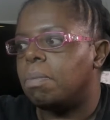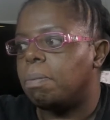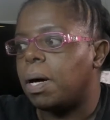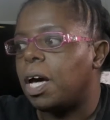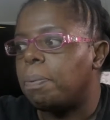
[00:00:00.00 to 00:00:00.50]

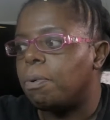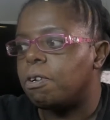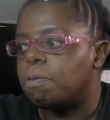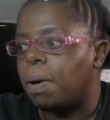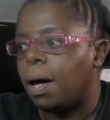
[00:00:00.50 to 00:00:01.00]
my cup order
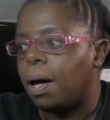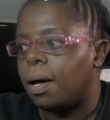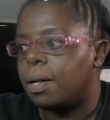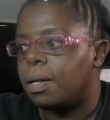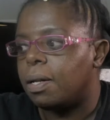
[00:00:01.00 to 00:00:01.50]
is
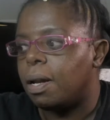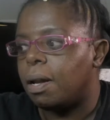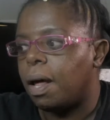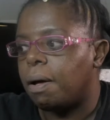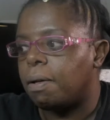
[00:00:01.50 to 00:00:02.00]
behind
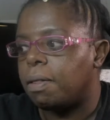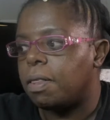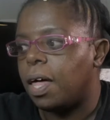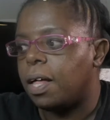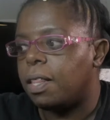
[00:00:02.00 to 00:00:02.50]
now
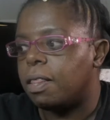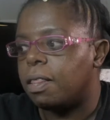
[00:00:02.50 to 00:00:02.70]
that